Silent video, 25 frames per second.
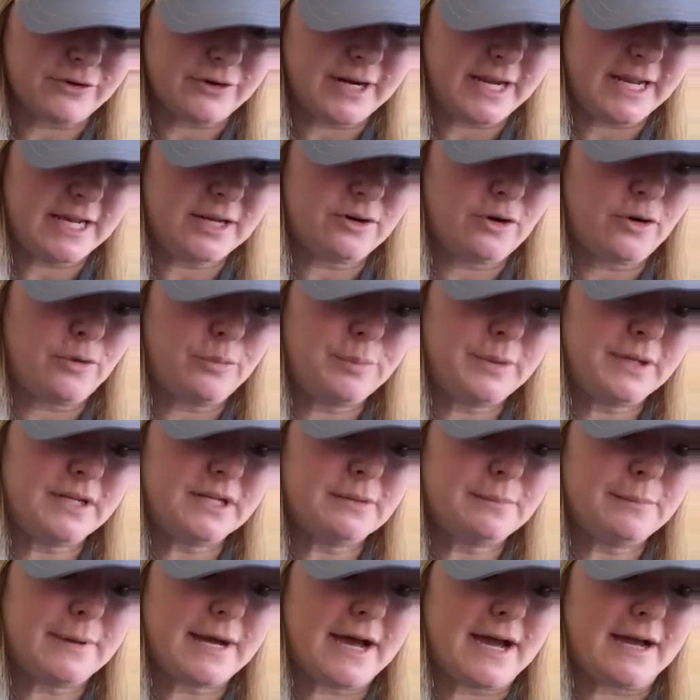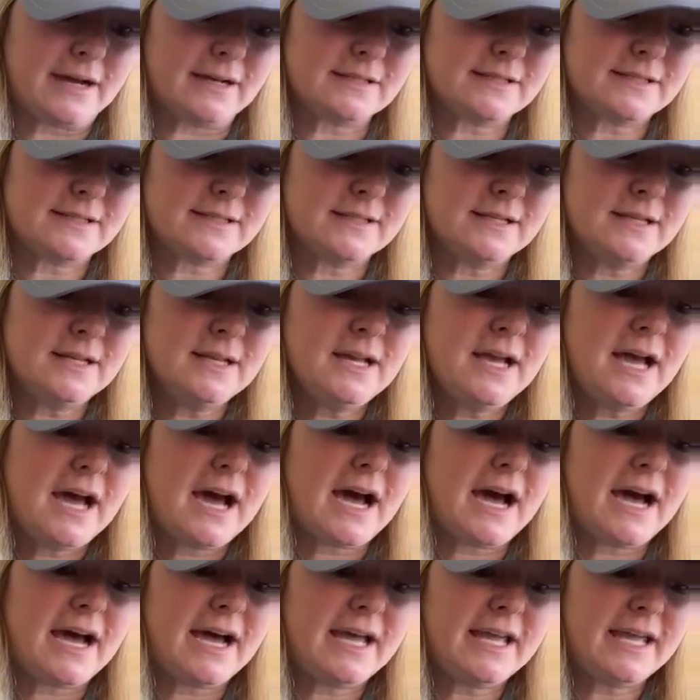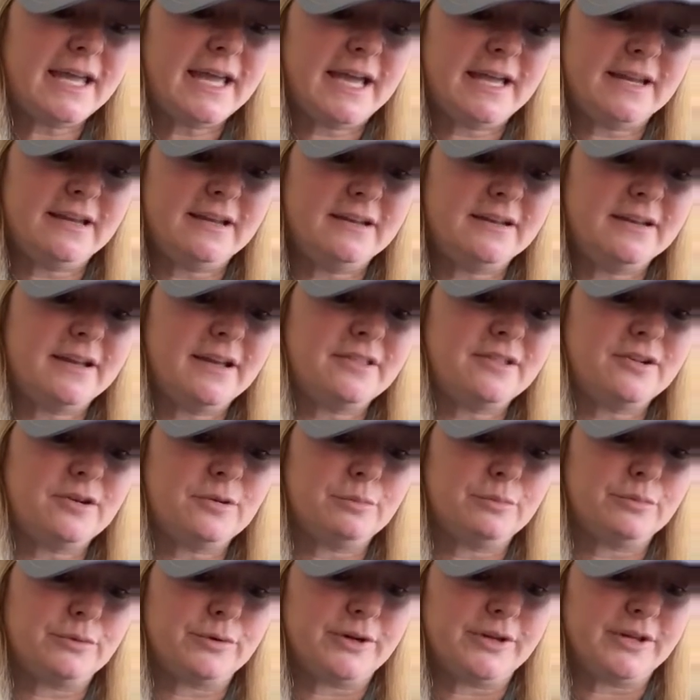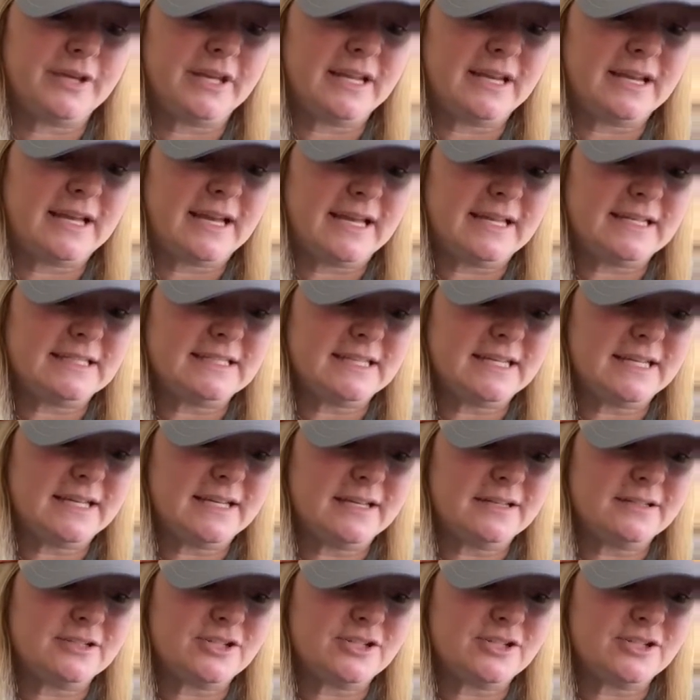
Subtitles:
and opened a box. "I had another brilliant idea,"